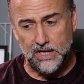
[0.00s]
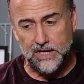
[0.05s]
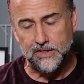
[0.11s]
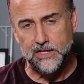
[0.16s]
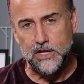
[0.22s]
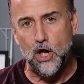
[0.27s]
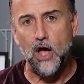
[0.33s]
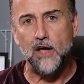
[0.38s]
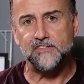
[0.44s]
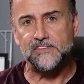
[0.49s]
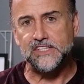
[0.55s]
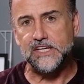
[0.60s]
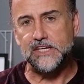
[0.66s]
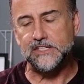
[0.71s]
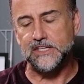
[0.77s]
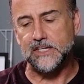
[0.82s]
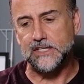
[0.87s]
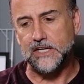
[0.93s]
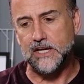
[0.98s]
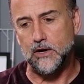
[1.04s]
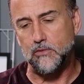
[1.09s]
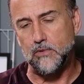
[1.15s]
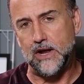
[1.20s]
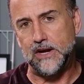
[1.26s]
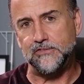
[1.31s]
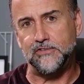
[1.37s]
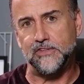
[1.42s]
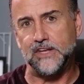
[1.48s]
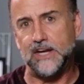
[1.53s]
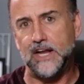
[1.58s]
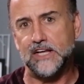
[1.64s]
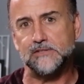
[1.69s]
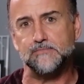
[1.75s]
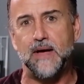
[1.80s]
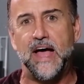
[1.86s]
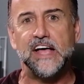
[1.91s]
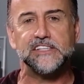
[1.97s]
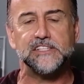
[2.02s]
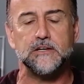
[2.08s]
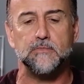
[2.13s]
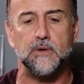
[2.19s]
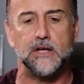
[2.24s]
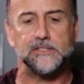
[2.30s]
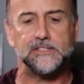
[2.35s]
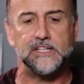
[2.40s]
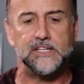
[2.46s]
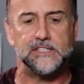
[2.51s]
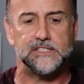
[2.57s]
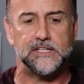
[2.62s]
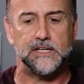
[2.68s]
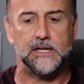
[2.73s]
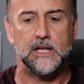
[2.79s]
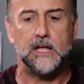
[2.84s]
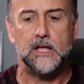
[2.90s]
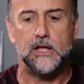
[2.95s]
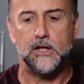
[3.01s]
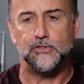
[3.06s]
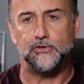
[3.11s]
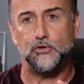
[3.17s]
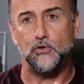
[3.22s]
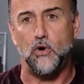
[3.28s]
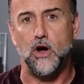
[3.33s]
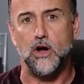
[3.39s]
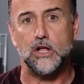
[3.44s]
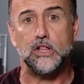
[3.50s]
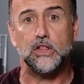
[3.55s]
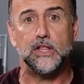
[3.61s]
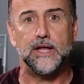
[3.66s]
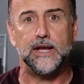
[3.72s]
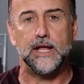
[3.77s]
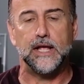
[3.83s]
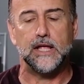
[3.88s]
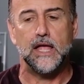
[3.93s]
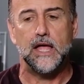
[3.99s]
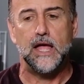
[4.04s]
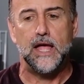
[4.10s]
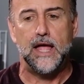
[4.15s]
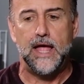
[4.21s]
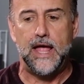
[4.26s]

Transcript: in the off season to get ready for the next basketball season through our clinic.